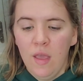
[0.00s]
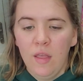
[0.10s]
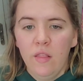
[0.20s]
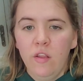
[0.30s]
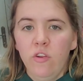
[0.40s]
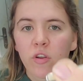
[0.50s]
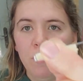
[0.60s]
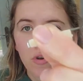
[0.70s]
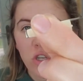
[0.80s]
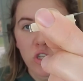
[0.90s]
And then you're going
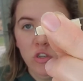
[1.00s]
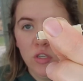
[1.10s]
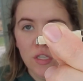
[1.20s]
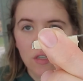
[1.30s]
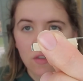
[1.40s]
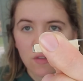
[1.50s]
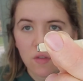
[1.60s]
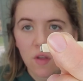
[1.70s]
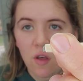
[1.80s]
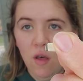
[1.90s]
to push your needle
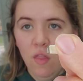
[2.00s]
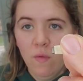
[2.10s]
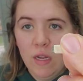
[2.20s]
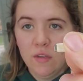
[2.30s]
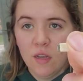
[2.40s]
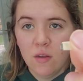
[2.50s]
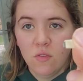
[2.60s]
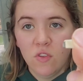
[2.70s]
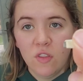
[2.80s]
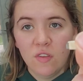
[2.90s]
all the way
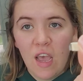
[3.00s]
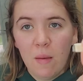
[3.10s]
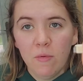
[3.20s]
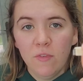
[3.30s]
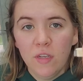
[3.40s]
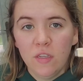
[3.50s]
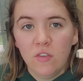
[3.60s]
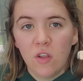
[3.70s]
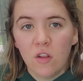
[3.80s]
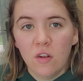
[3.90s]
down so the top of it
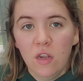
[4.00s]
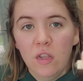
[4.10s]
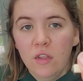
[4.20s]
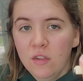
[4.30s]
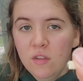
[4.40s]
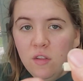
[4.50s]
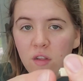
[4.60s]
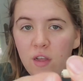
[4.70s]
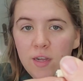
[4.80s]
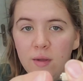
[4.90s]
is on
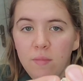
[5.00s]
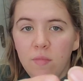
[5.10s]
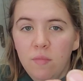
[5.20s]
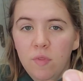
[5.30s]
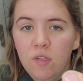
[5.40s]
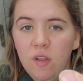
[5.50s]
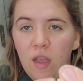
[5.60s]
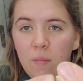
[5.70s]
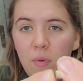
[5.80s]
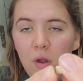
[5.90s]
the
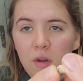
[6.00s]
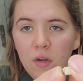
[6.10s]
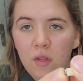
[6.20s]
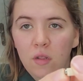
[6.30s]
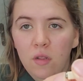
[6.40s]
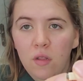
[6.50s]
top part.